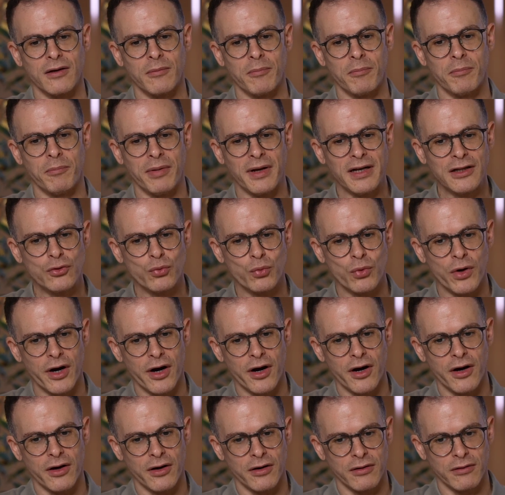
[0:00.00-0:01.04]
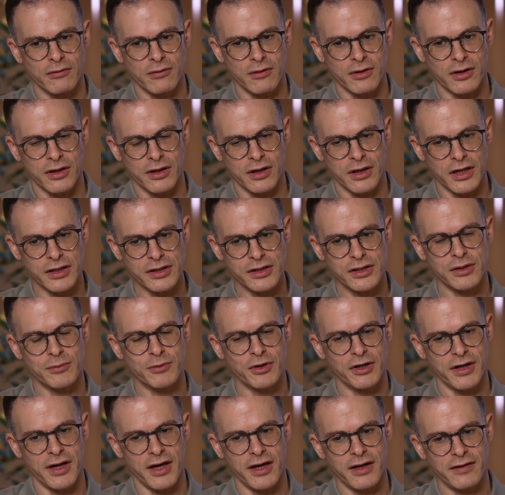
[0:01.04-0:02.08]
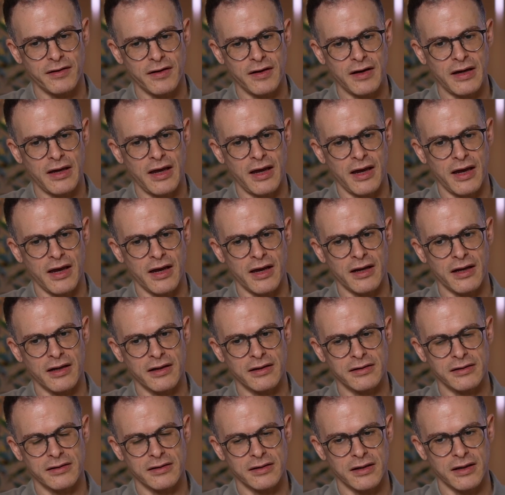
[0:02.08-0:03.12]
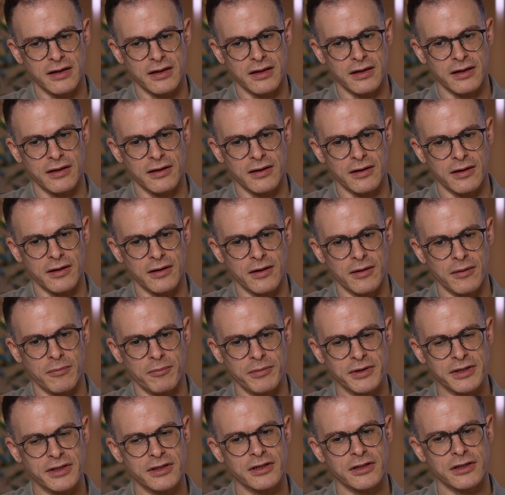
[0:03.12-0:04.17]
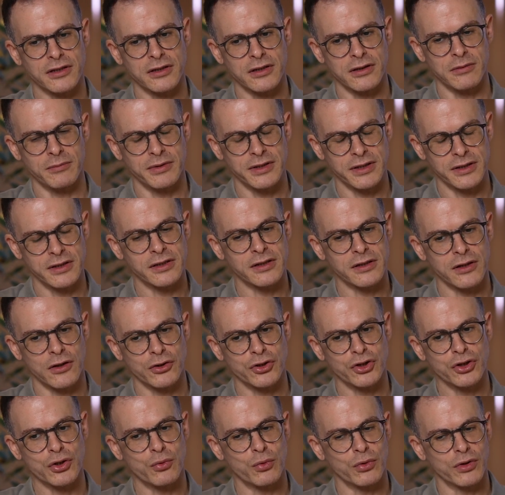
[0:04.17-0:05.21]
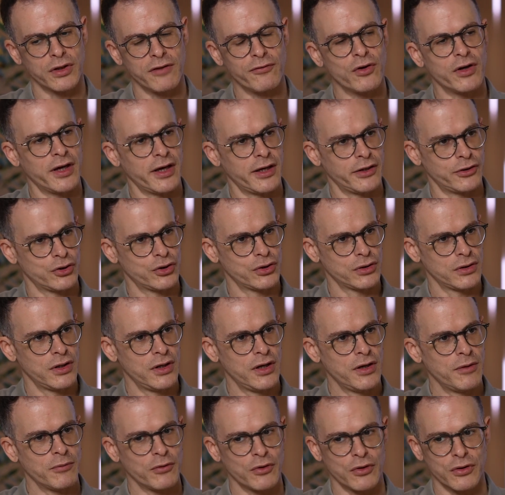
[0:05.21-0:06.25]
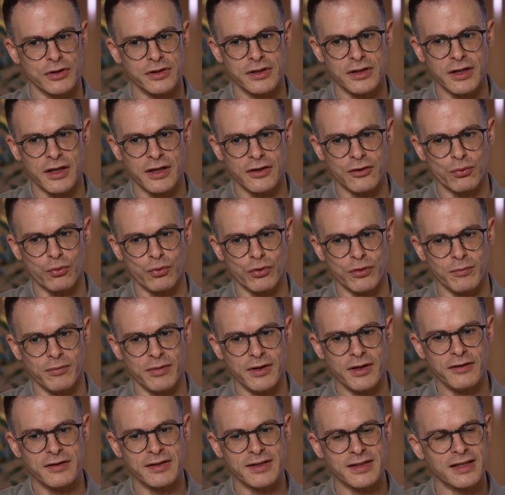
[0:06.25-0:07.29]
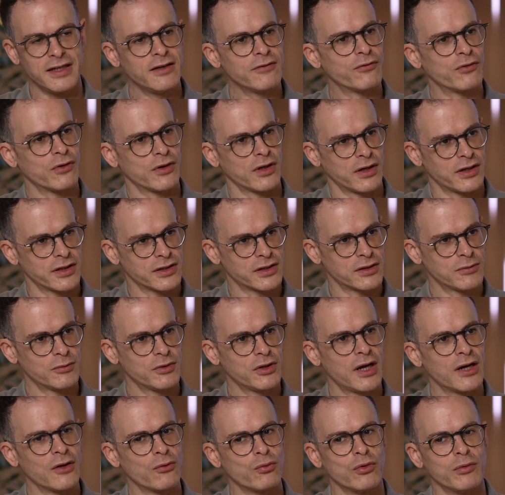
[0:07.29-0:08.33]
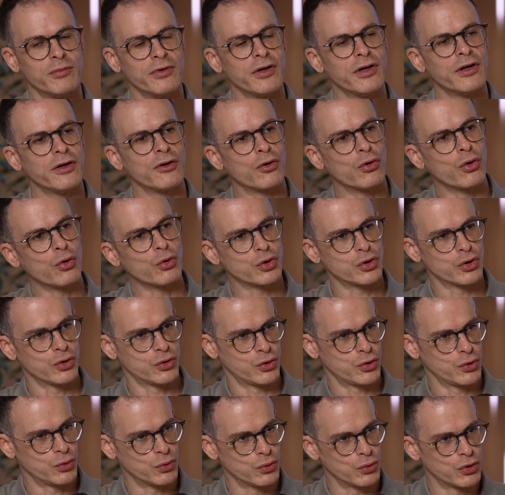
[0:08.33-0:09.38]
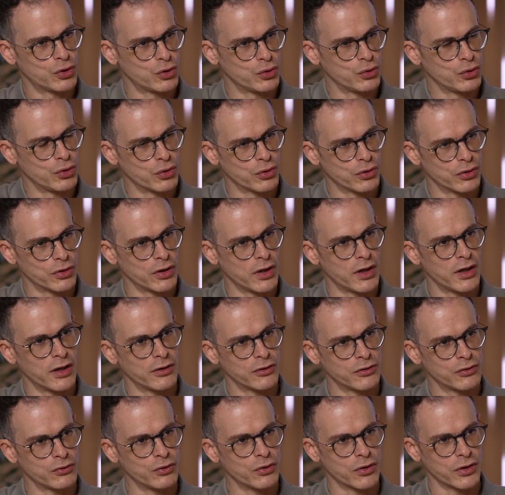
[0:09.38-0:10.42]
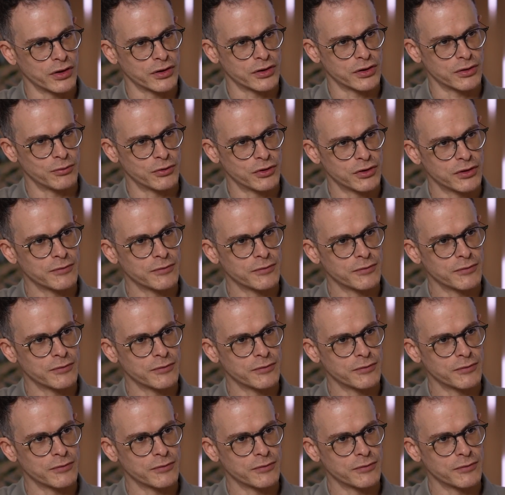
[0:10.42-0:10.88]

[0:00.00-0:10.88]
build where customer data and business logic would give you an edge, because it would be seen for the customer and it would bring you closer to your customers.